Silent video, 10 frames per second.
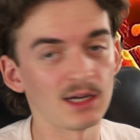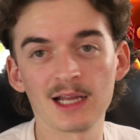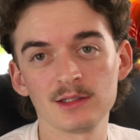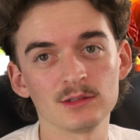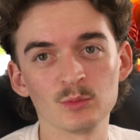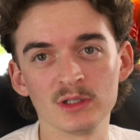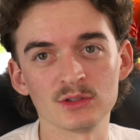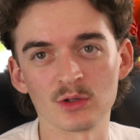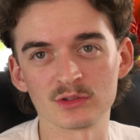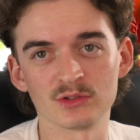I hate when
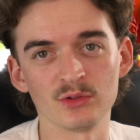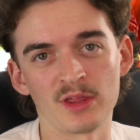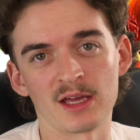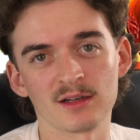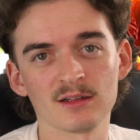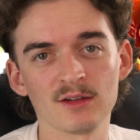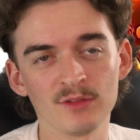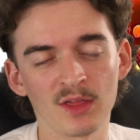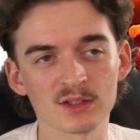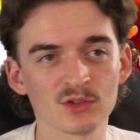dogs do that,
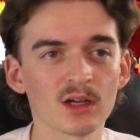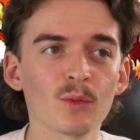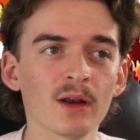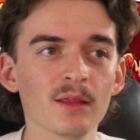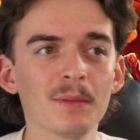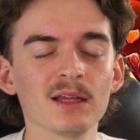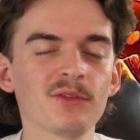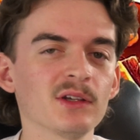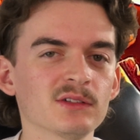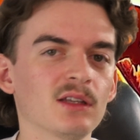even though that's like one of the main
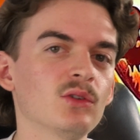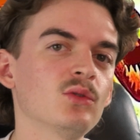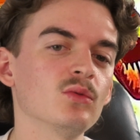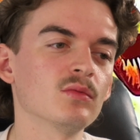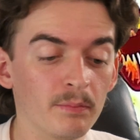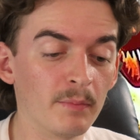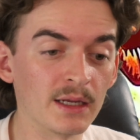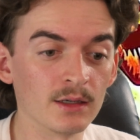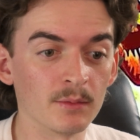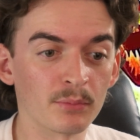things they do.
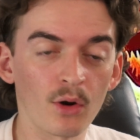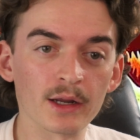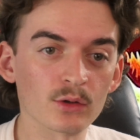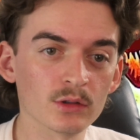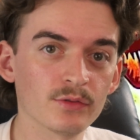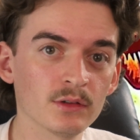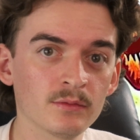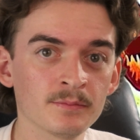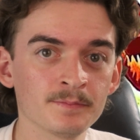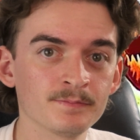Me and Brian
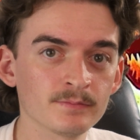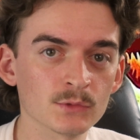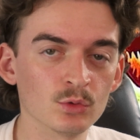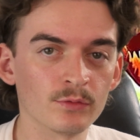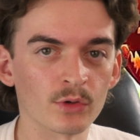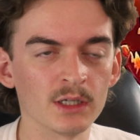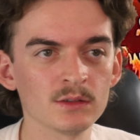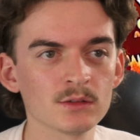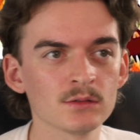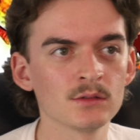Griffin, good
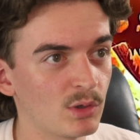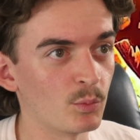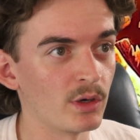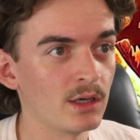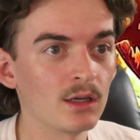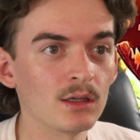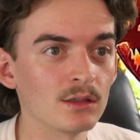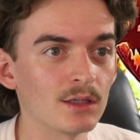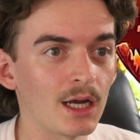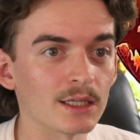friends, when
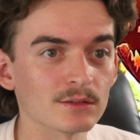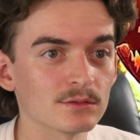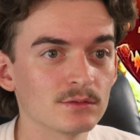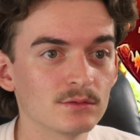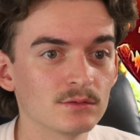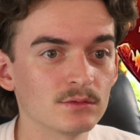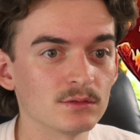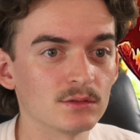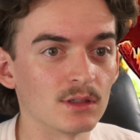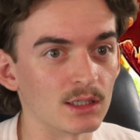we're at
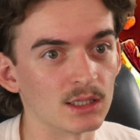the